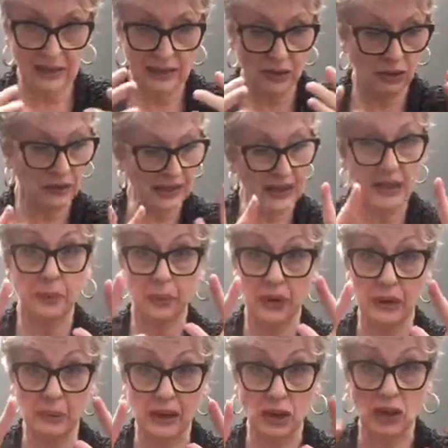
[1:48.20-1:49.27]
directly
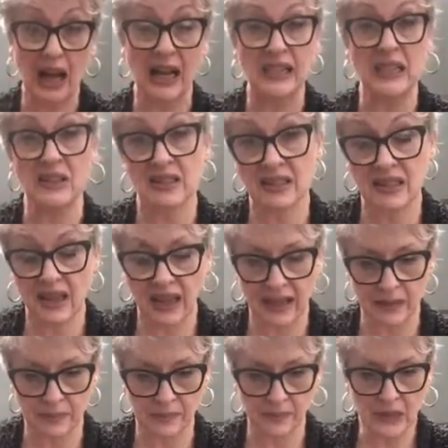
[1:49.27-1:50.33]
pretty much under the
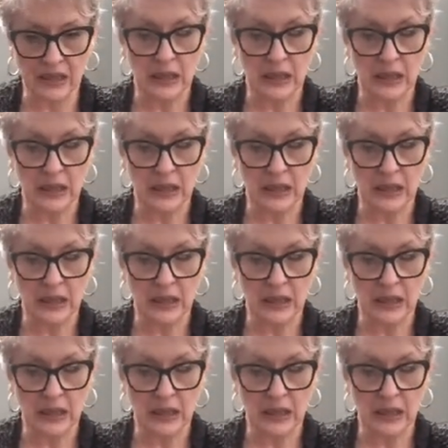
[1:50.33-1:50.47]
skin.